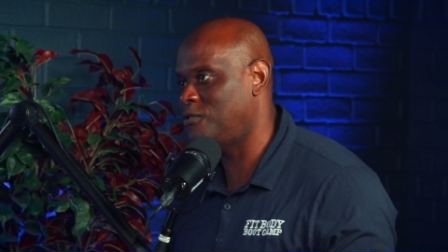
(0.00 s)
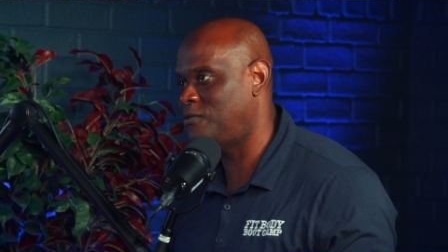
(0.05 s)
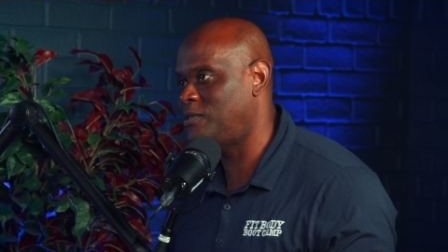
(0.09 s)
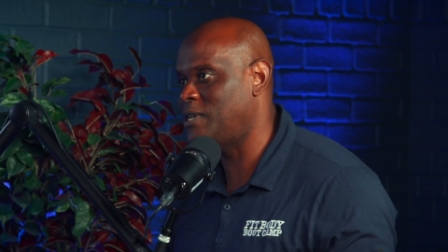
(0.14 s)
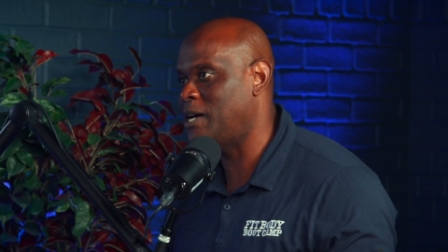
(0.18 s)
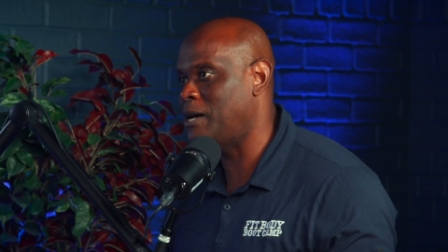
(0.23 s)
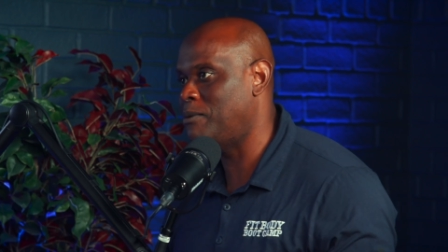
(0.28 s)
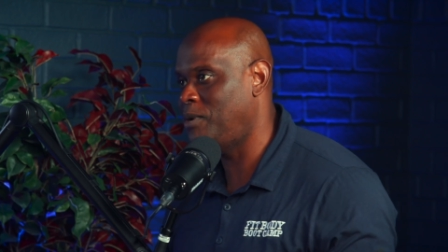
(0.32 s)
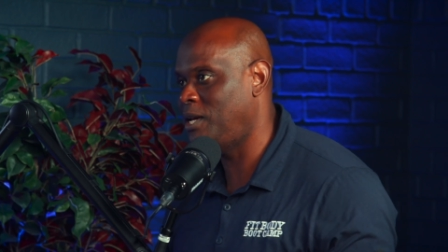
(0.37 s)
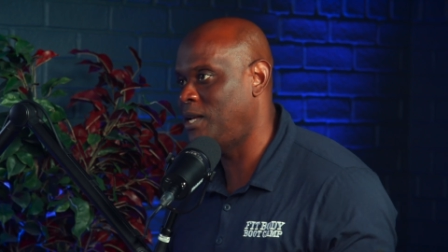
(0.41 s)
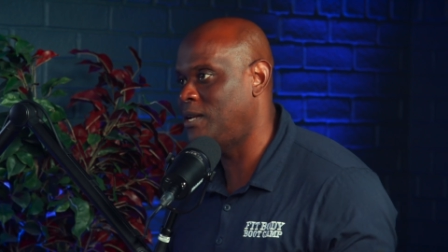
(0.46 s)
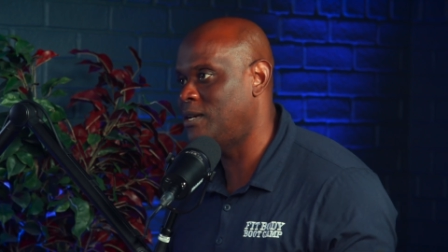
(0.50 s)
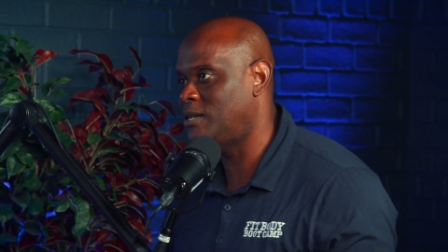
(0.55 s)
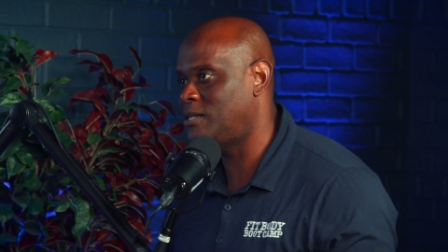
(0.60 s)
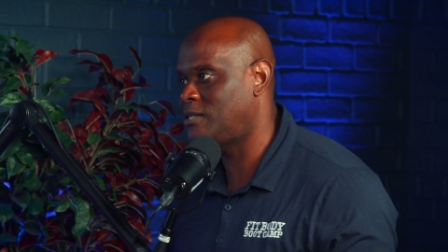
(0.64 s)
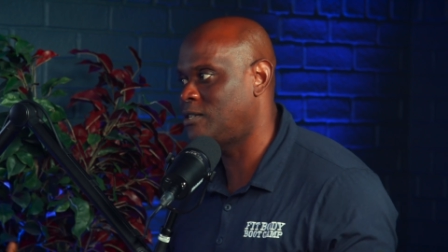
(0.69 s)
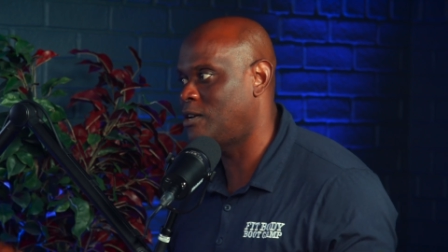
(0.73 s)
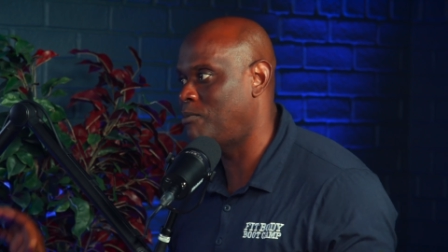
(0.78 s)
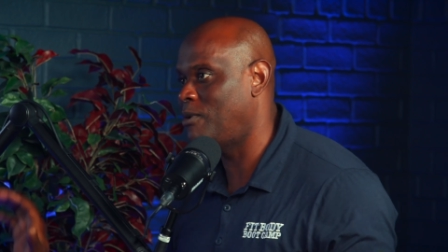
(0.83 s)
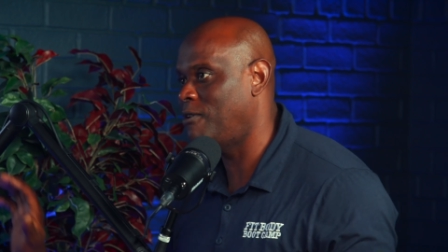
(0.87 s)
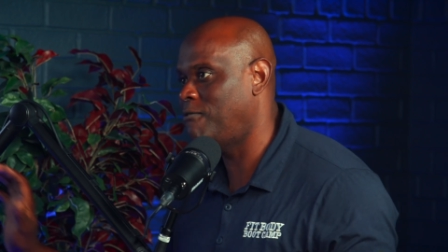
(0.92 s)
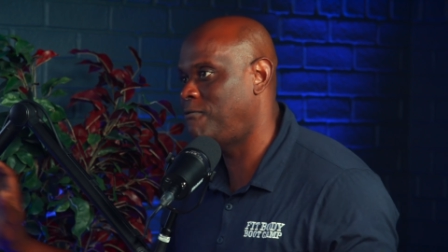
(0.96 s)
of diabetes
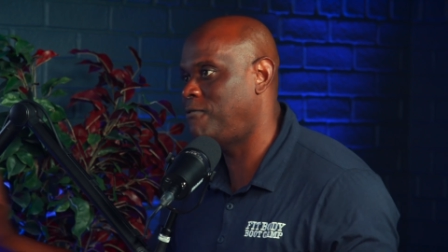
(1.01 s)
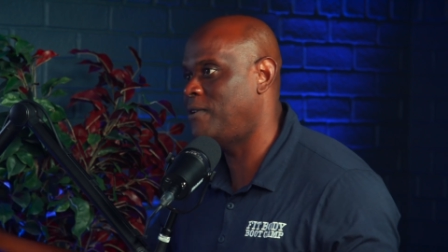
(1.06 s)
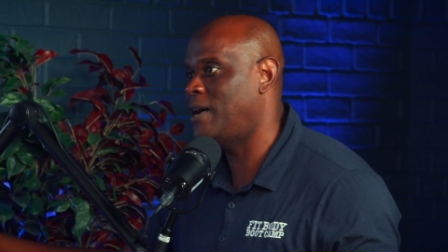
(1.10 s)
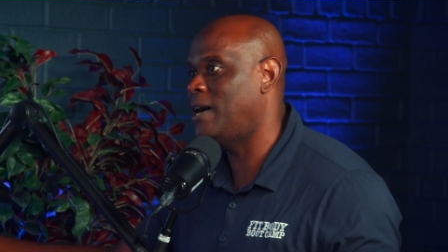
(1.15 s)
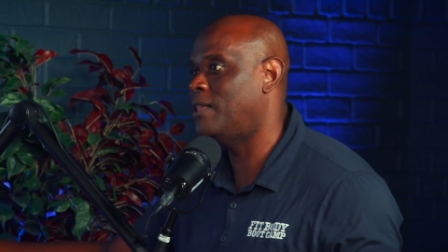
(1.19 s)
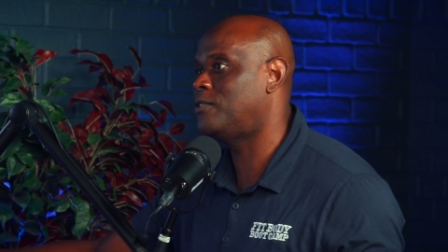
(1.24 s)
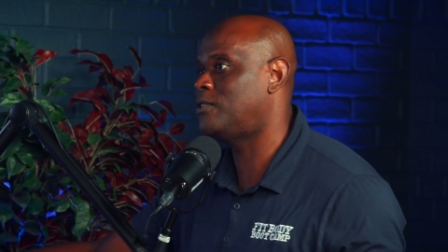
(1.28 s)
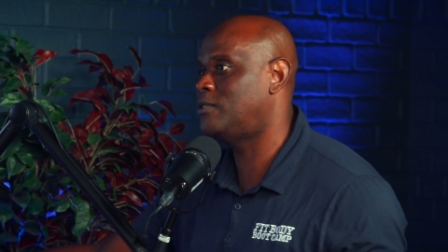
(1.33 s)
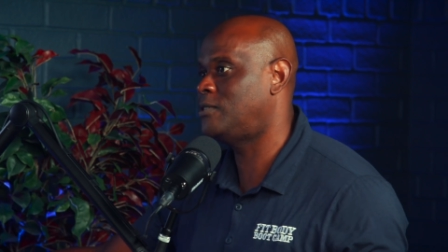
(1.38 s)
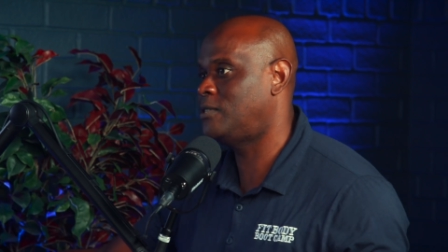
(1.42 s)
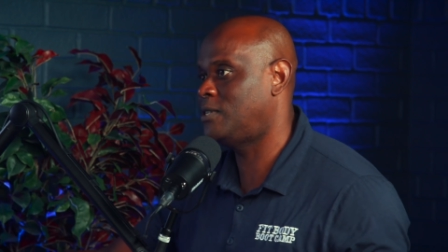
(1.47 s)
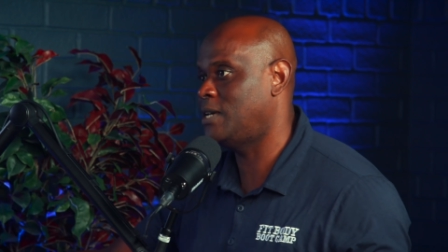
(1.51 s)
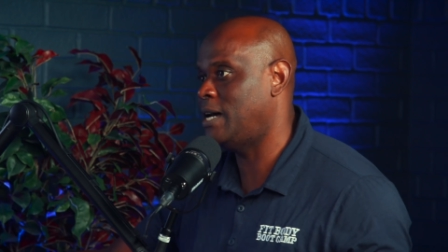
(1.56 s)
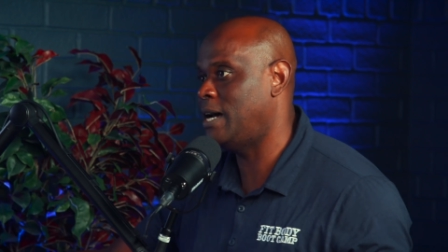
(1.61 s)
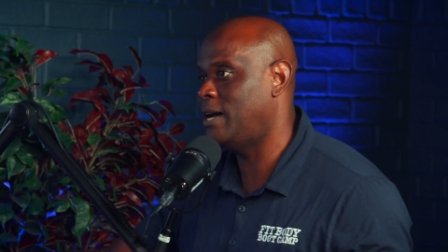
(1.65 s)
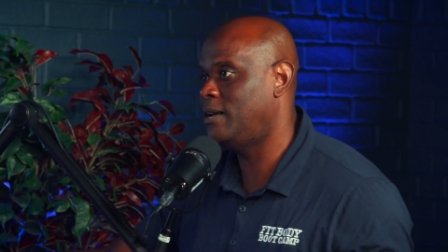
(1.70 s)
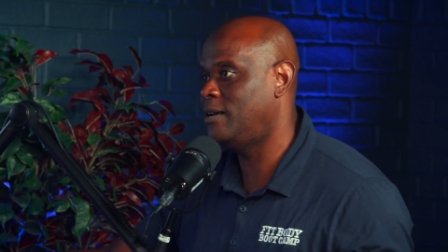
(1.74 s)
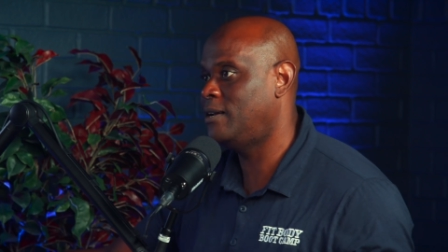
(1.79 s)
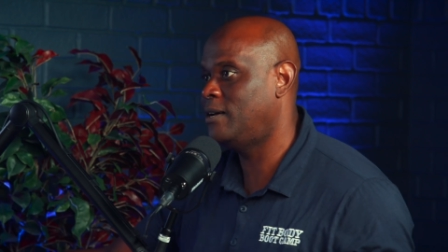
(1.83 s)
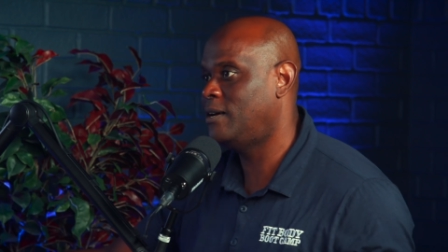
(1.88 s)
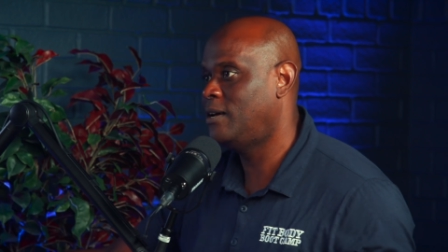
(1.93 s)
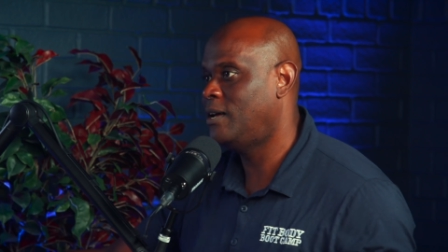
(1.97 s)
on my father's
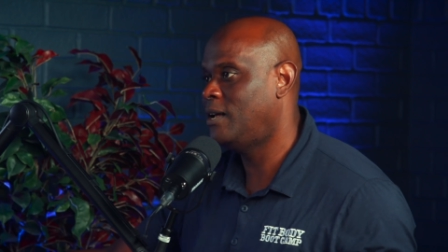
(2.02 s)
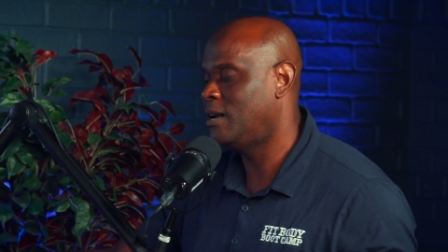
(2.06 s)
side.